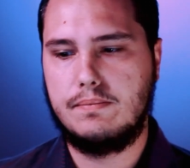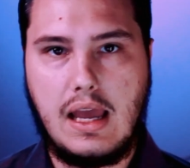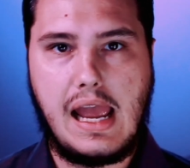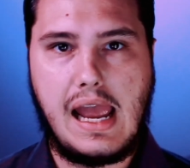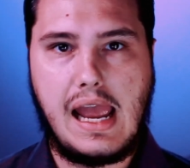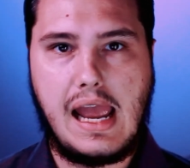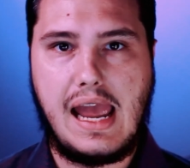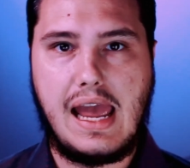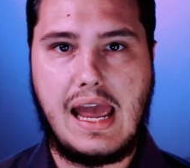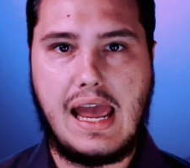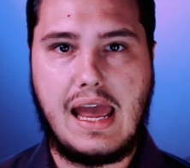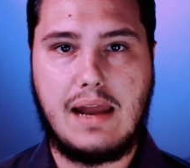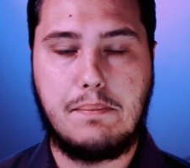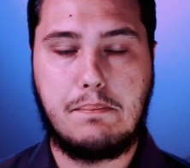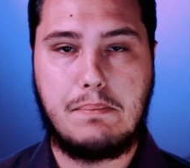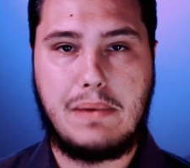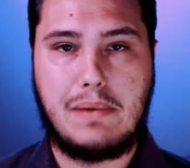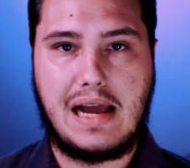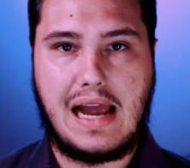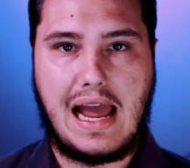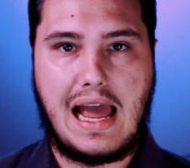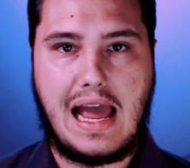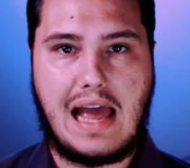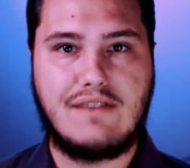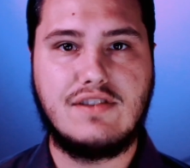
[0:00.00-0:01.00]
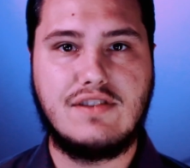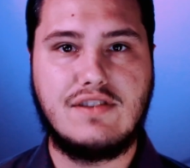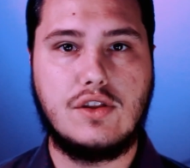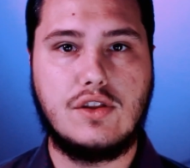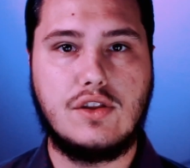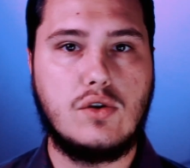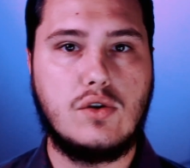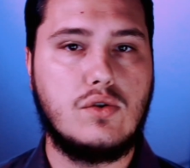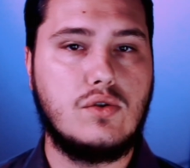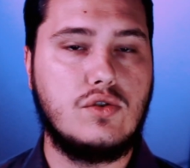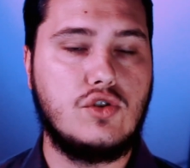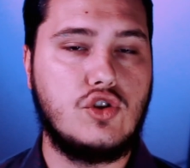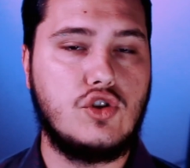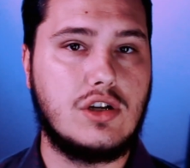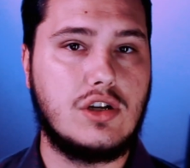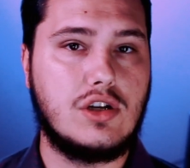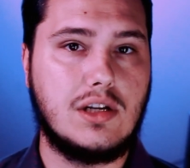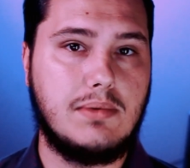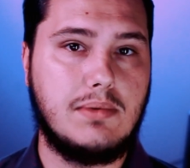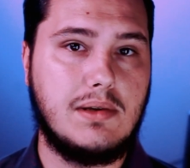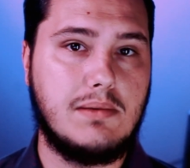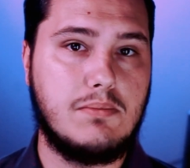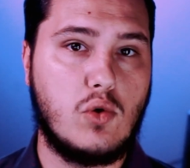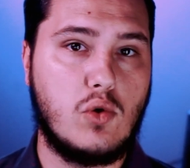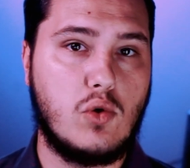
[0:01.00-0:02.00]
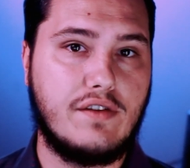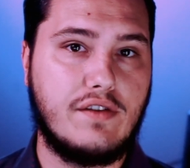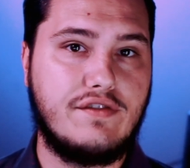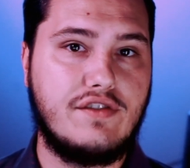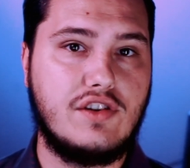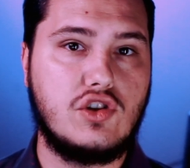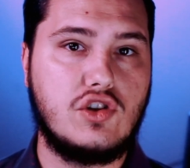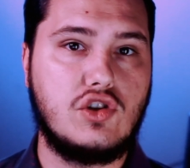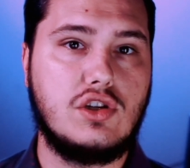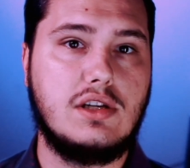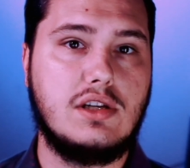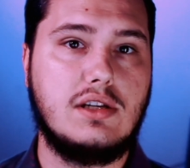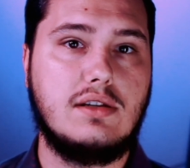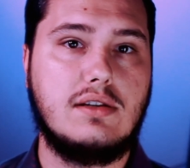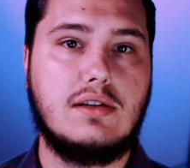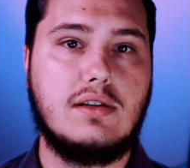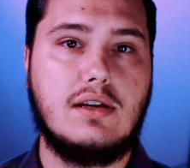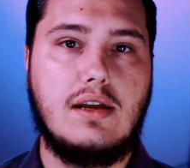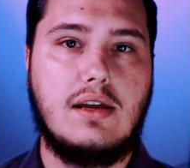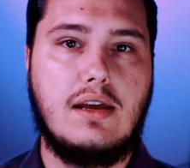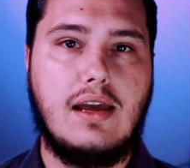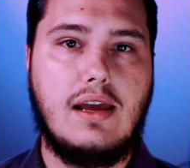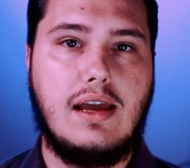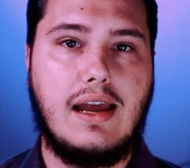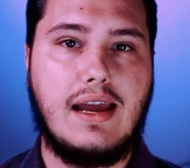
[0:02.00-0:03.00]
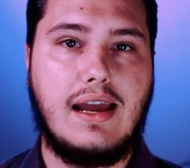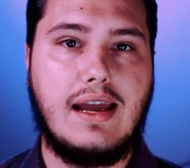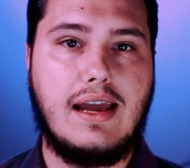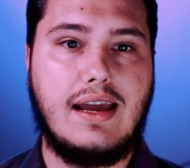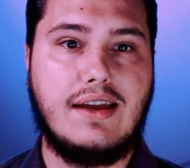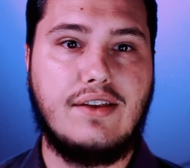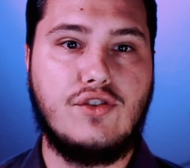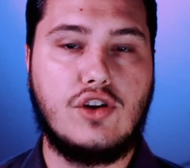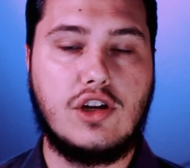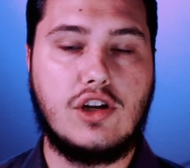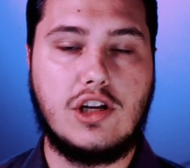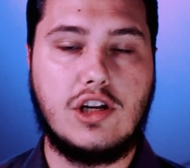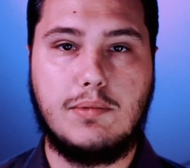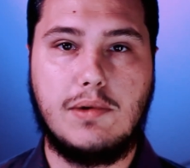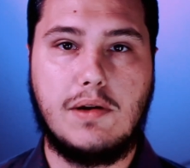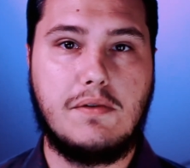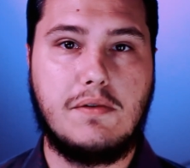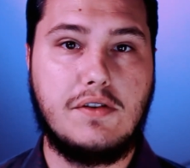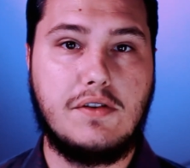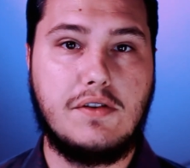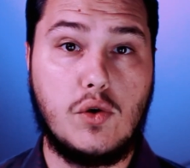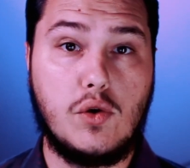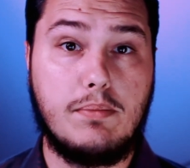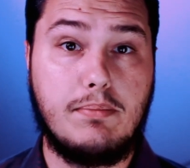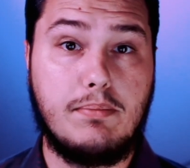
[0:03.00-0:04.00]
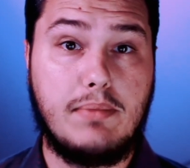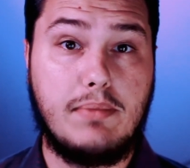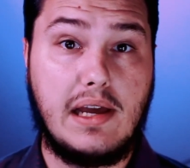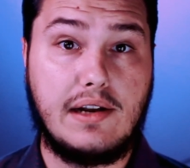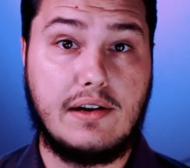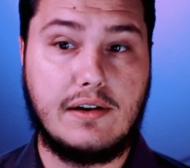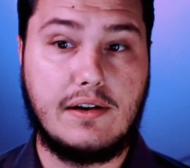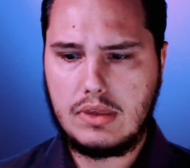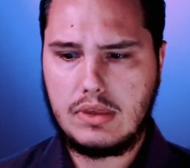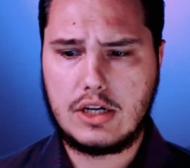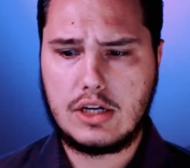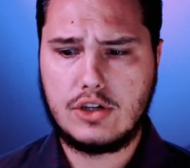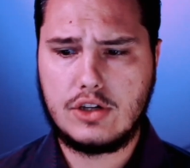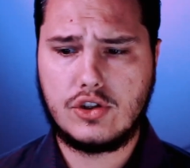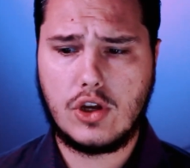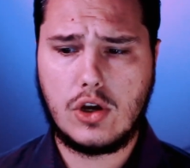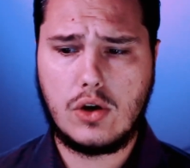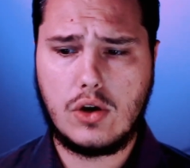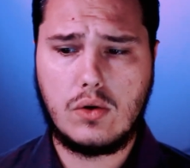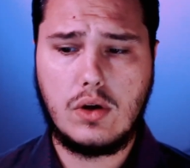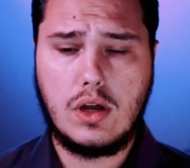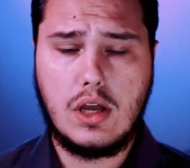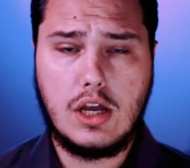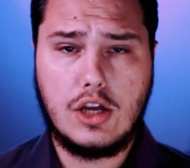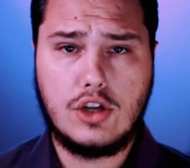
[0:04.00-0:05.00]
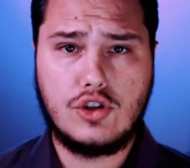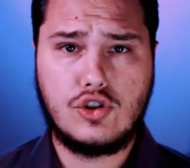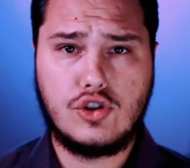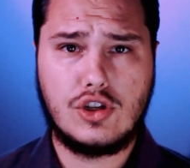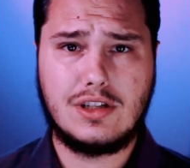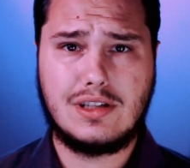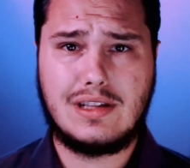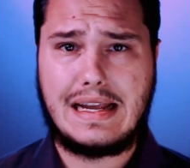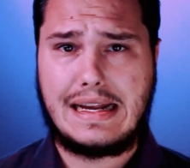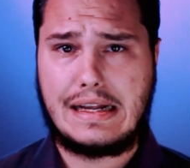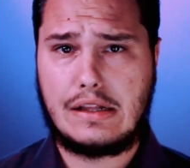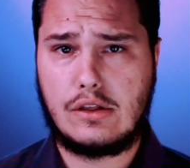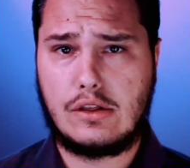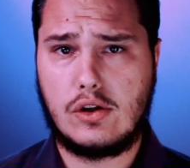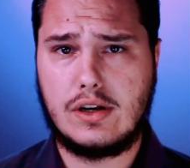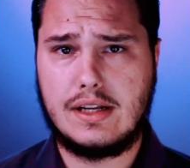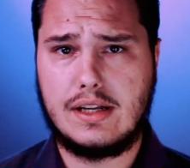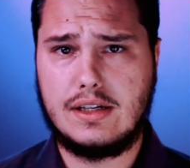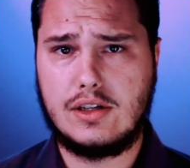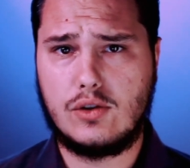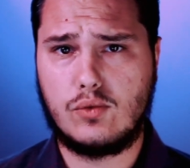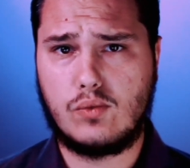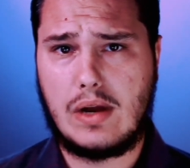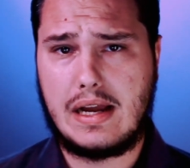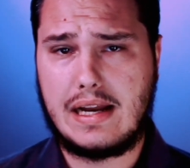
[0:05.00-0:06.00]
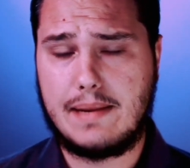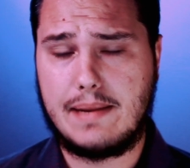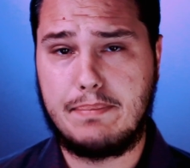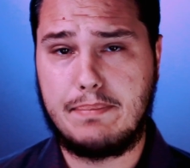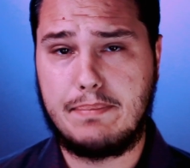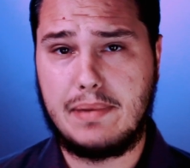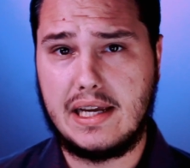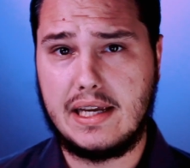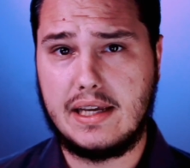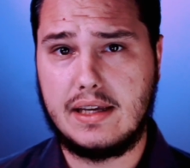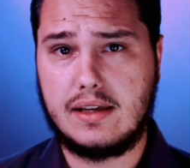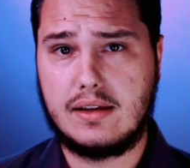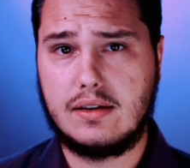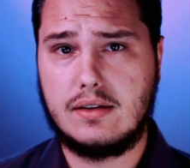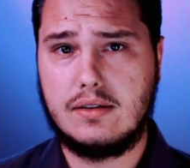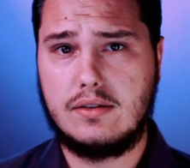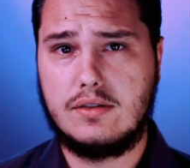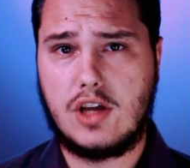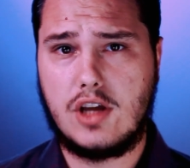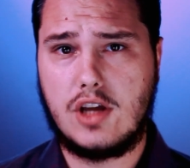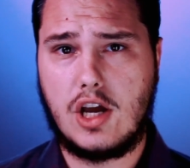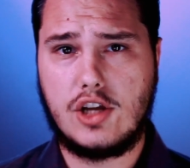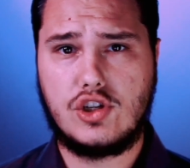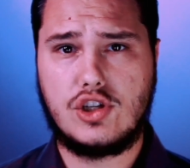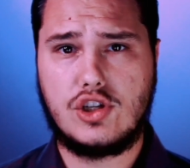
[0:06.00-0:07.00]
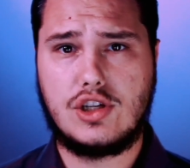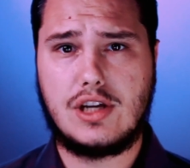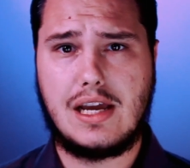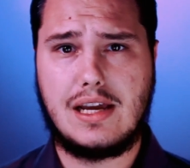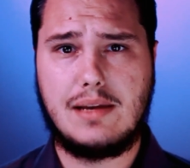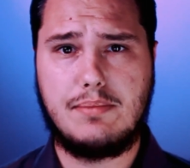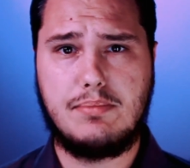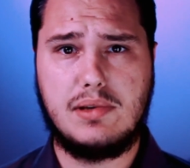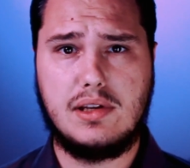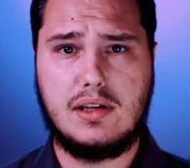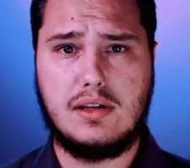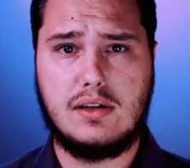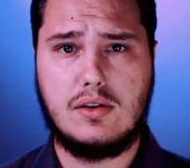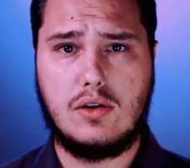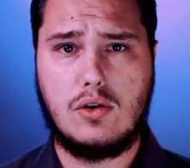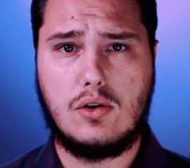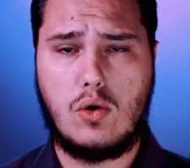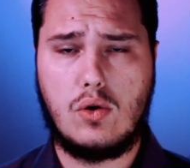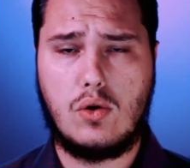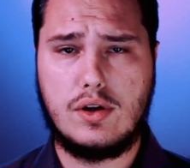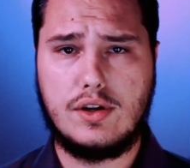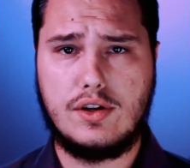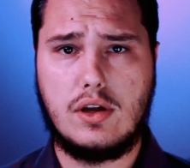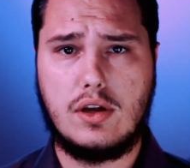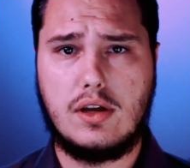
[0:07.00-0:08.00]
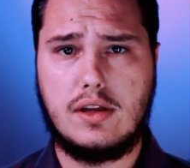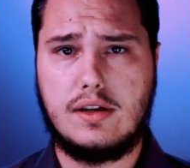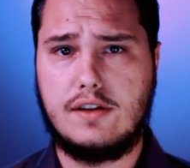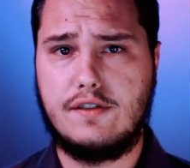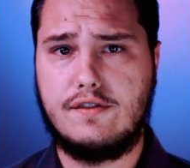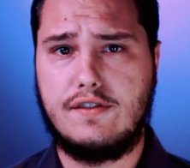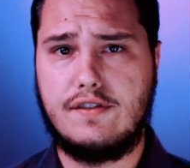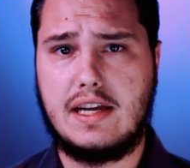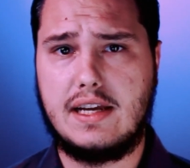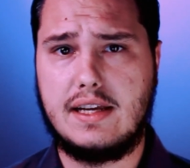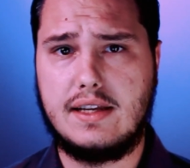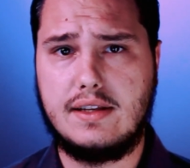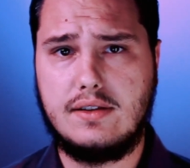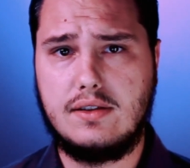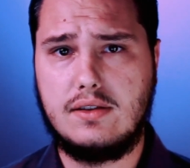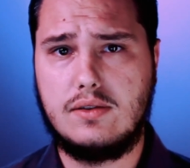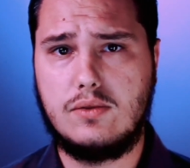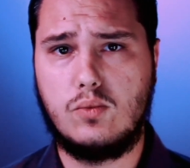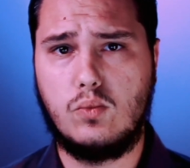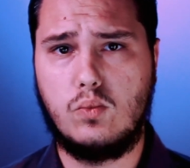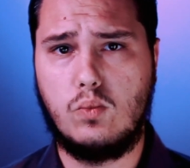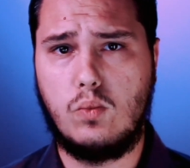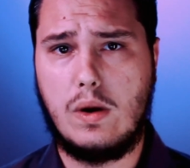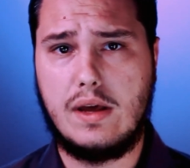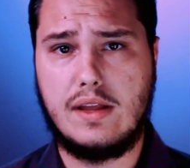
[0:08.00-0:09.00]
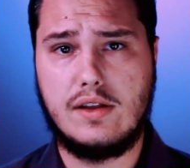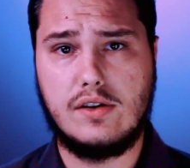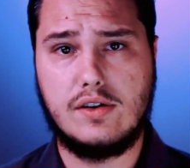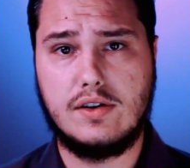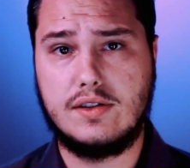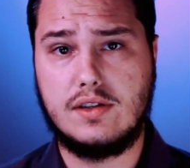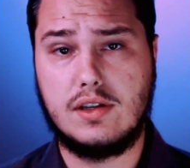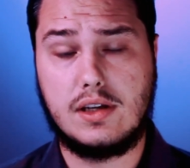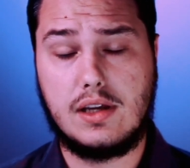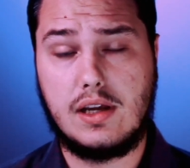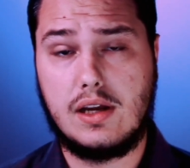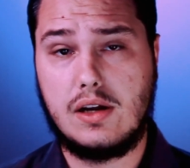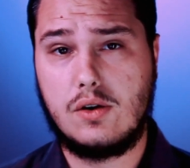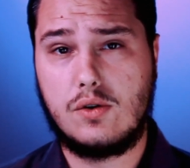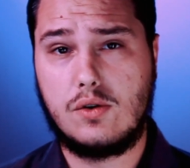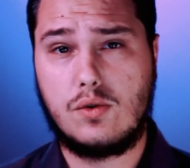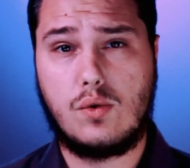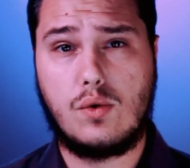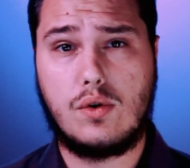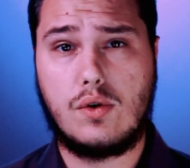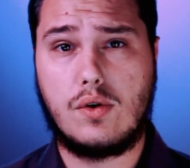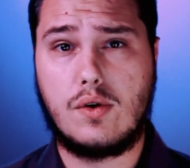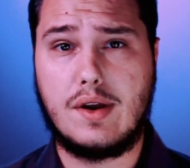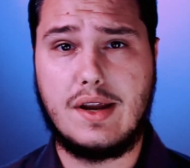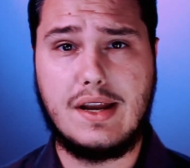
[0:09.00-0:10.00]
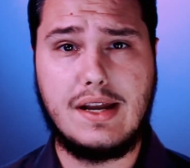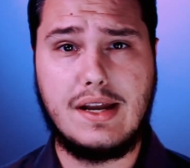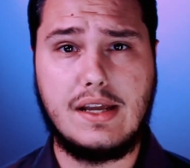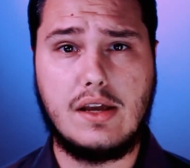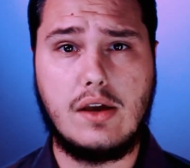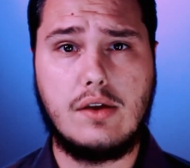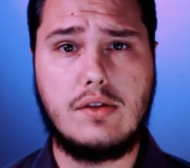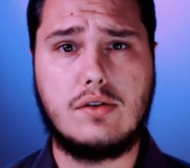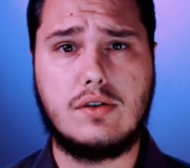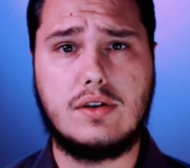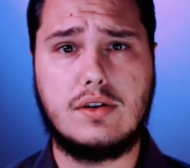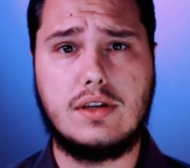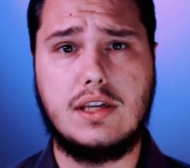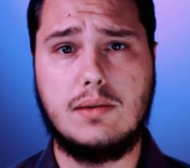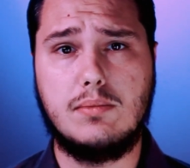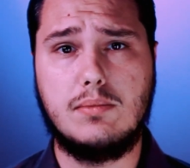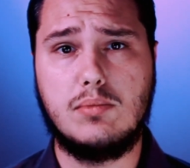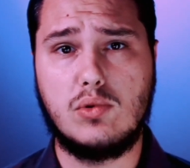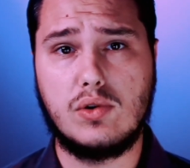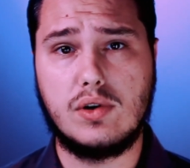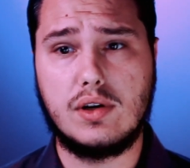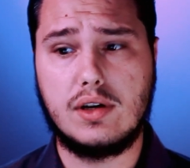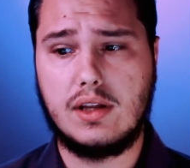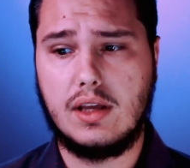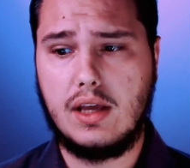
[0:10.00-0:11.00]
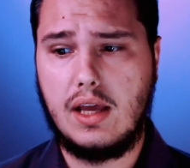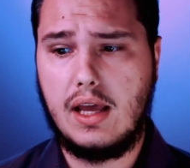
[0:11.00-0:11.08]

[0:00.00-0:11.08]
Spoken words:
And by having those, you're going to be more efficient and you're going to be able to do it better. So just like learning to ride a bike, touch typing on a device, whether it's a CharaChorder or any other keyboard,